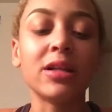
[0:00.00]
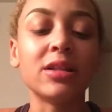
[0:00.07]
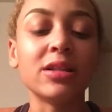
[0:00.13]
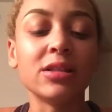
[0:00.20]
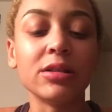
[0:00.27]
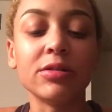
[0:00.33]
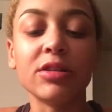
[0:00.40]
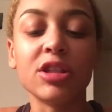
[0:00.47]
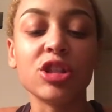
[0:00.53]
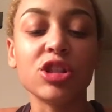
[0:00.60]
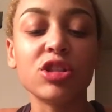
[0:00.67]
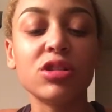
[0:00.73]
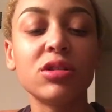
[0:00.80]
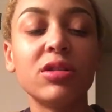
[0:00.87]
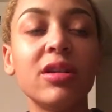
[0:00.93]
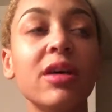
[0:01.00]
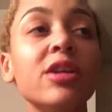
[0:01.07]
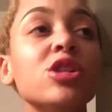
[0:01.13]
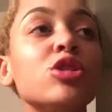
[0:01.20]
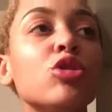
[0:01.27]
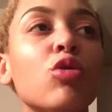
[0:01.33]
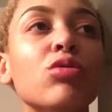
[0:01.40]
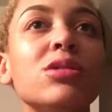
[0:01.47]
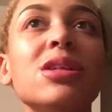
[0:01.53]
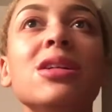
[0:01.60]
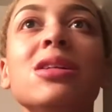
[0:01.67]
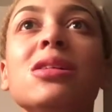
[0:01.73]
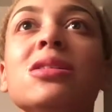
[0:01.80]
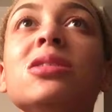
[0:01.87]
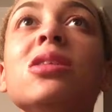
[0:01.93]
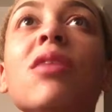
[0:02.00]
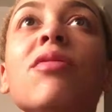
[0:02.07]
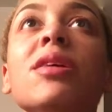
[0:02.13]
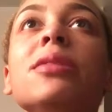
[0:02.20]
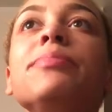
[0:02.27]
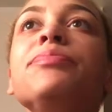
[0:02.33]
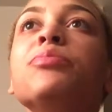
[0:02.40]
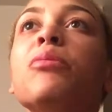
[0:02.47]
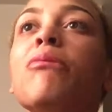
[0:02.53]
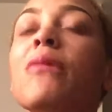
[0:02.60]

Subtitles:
the saltiness of it.